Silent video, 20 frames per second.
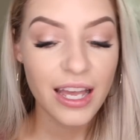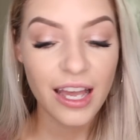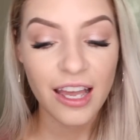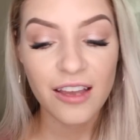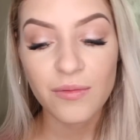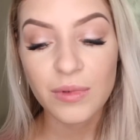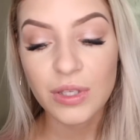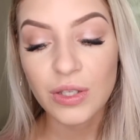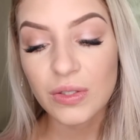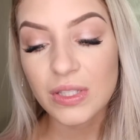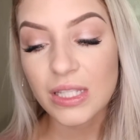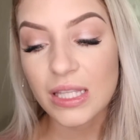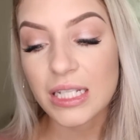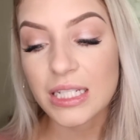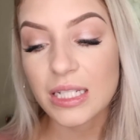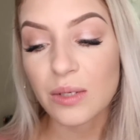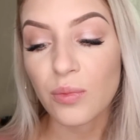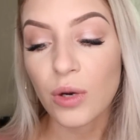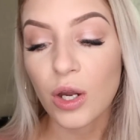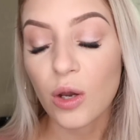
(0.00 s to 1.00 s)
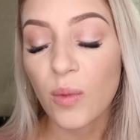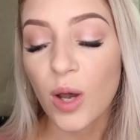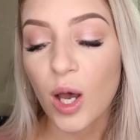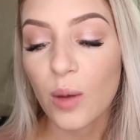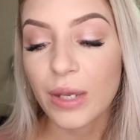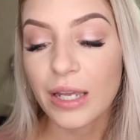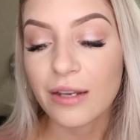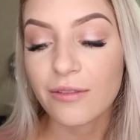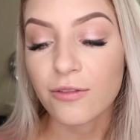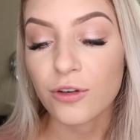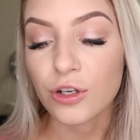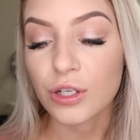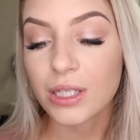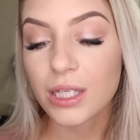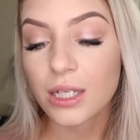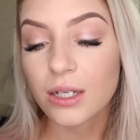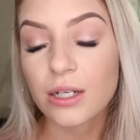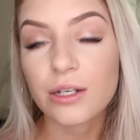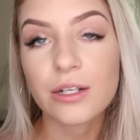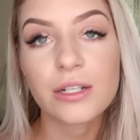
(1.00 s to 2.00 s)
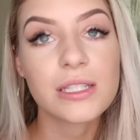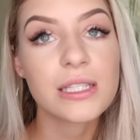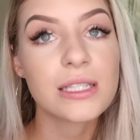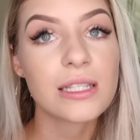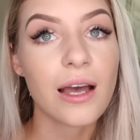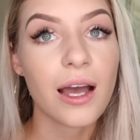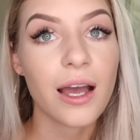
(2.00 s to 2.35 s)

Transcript: I've been using the Dip Brow Pomade for years.